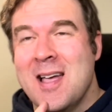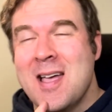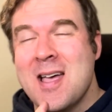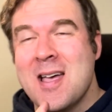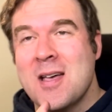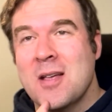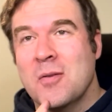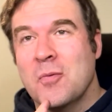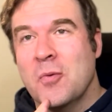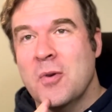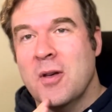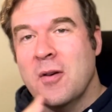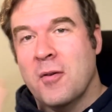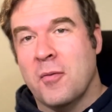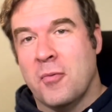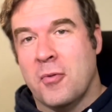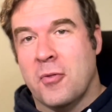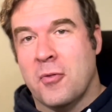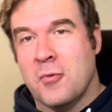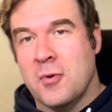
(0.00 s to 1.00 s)
And we
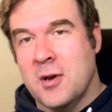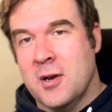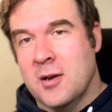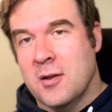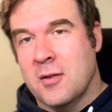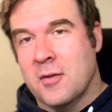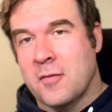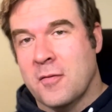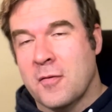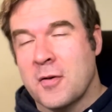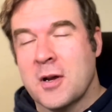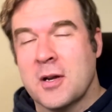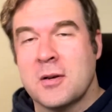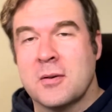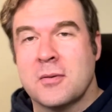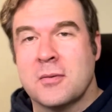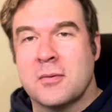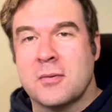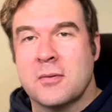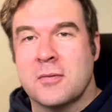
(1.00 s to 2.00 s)
have three to the
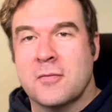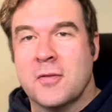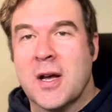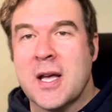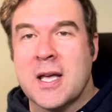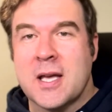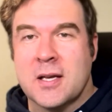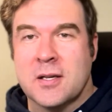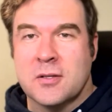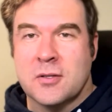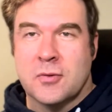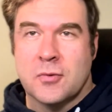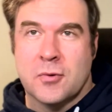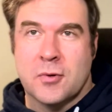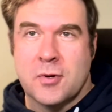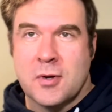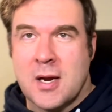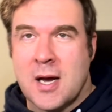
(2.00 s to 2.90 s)
friggin' Vikings who are